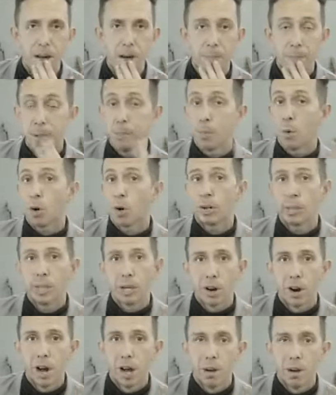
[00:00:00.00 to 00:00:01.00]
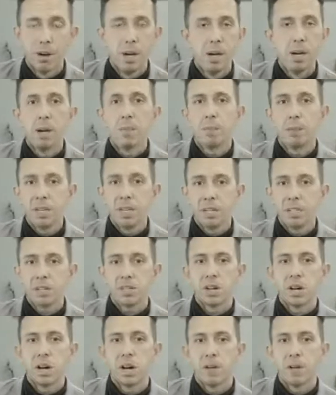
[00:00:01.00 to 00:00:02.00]
be more clear on, please
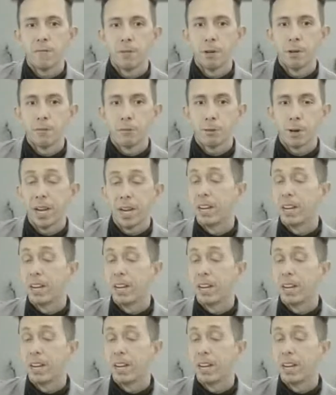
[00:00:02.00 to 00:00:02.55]
feel free.